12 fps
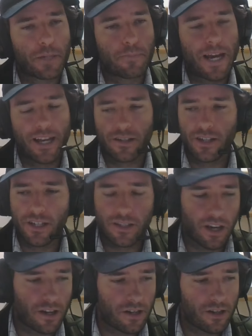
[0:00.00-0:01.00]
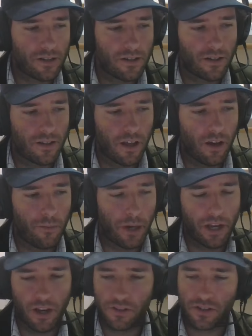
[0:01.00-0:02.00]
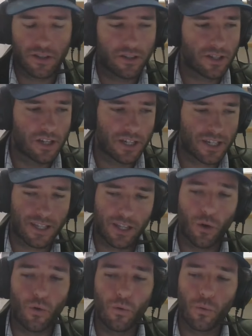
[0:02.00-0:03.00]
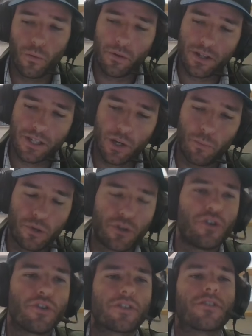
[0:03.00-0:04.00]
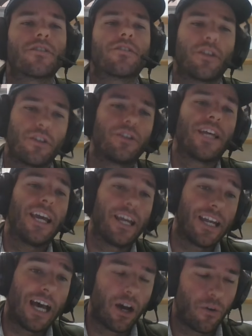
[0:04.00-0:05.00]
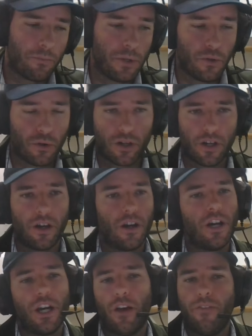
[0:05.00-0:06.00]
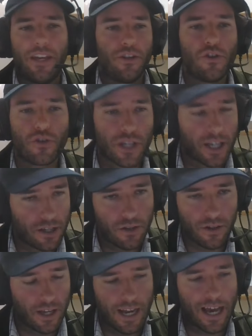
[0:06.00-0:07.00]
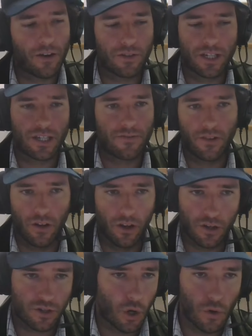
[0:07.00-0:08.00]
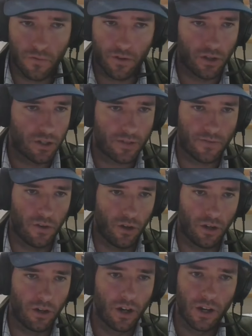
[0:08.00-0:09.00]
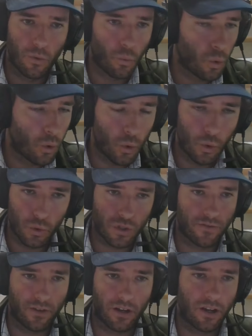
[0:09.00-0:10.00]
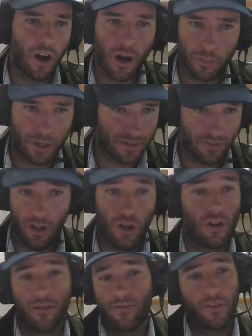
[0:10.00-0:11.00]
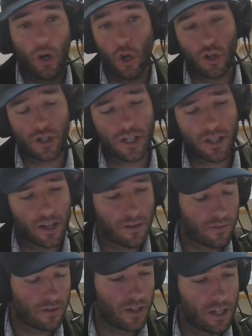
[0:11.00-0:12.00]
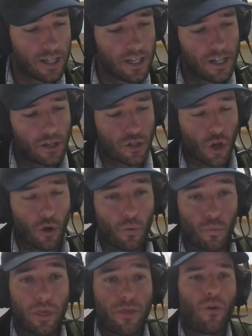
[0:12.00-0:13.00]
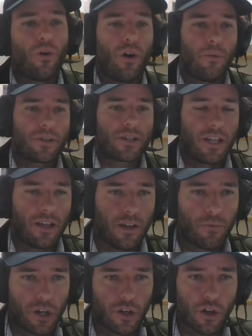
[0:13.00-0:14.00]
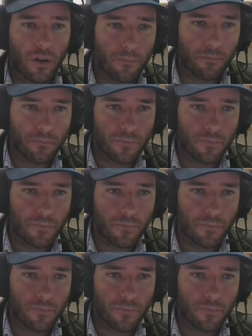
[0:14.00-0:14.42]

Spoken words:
pattern is done by artisans, and it's still produced to the date now in Mallorca, and they use it in houses for sofas, for walls, for carpets, for lots of stuff. So we thought, obviously, if we're gonna